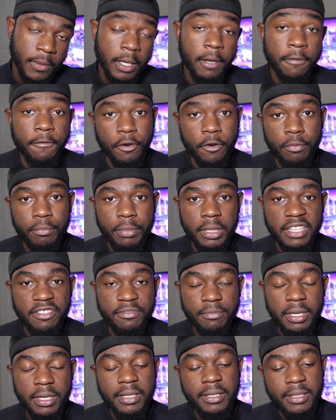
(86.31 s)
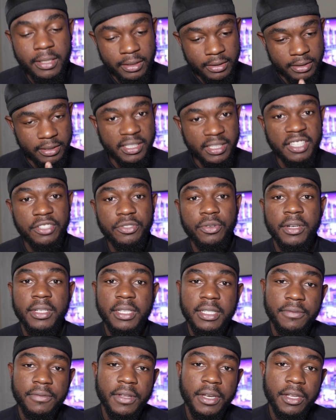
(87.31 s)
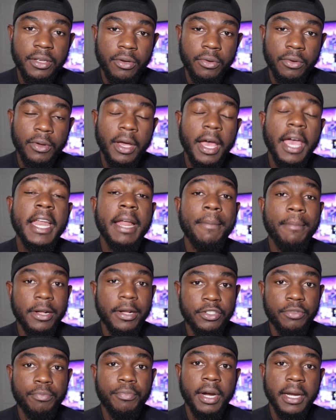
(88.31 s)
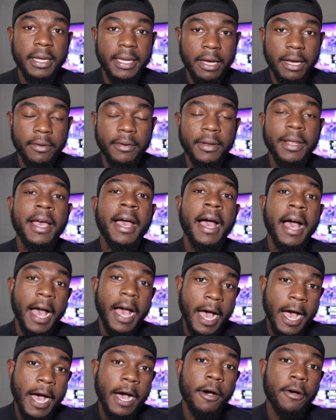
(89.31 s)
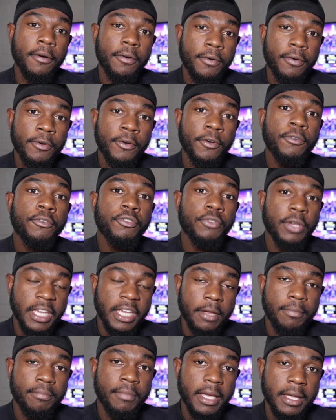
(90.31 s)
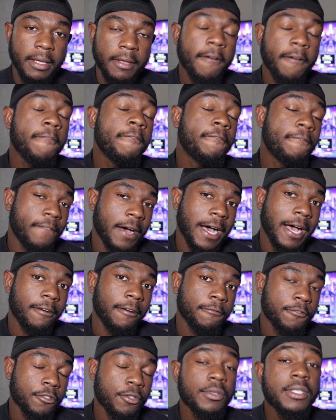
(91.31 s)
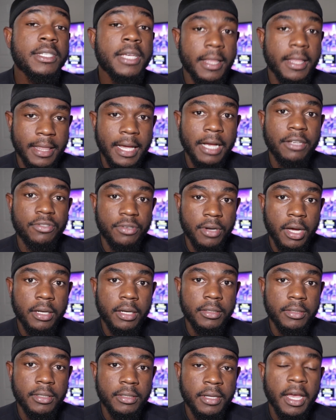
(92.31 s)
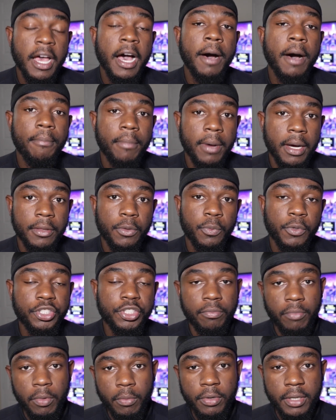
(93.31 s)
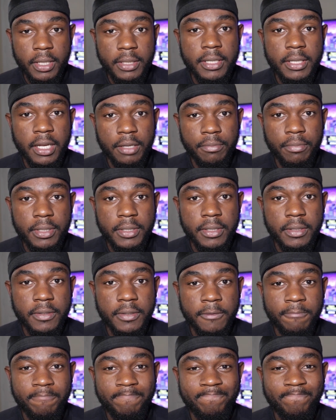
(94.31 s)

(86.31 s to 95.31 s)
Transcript: If you don't believe me, stay tuned in this video, and I'm about to break down how you can make $5,000 to $10,000 a month with your mobile detailing business.